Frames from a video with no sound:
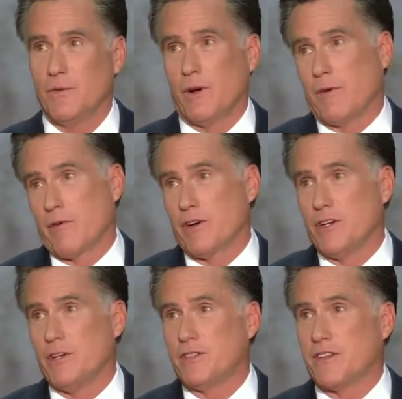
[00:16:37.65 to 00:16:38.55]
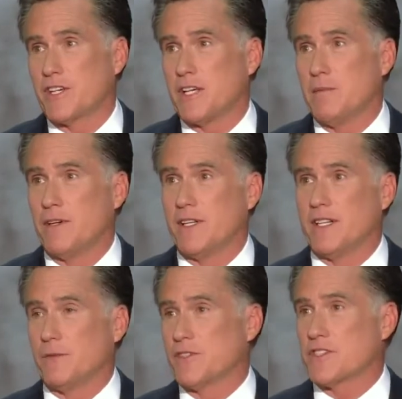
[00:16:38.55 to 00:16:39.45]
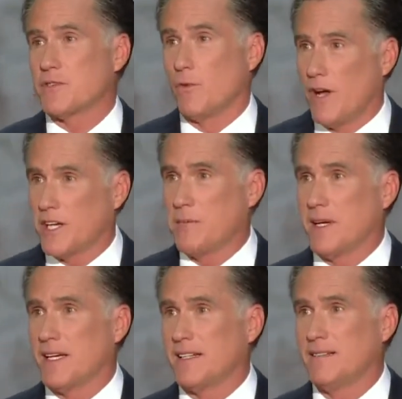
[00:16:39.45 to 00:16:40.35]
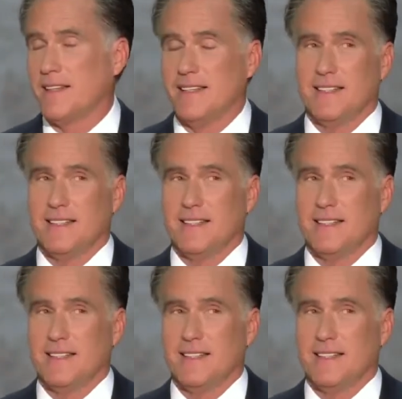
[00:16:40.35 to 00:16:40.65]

When we were new to the community, it was welcoming, and